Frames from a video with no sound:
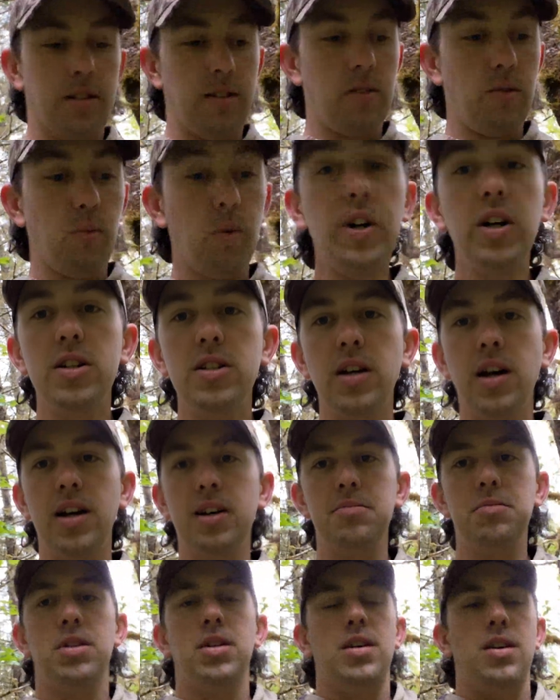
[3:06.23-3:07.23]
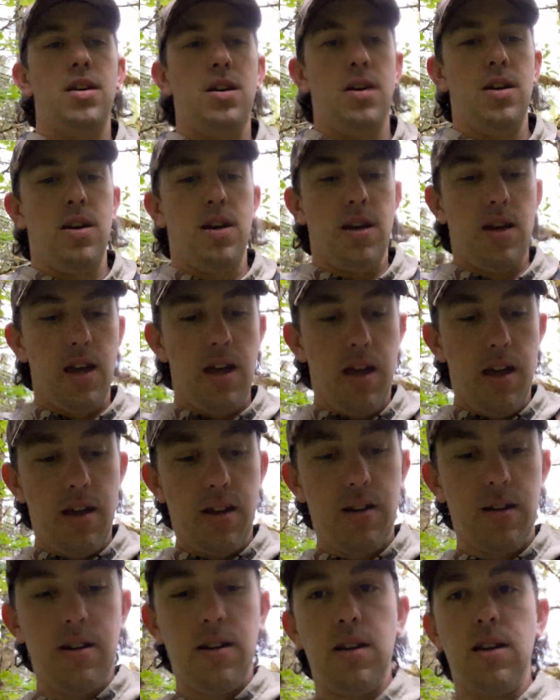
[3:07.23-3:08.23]
the wintertime
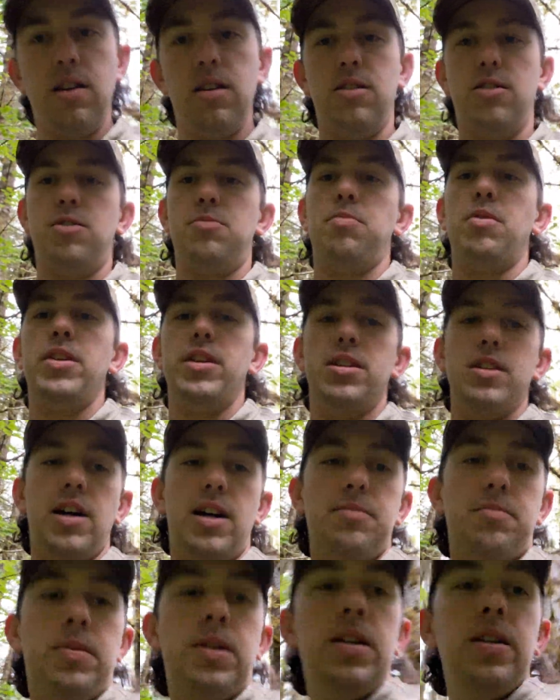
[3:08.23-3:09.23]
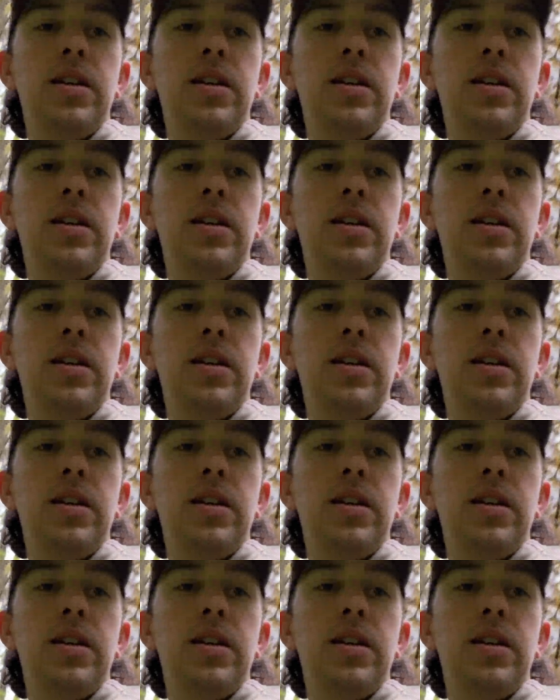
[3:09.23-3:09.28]
and springtime.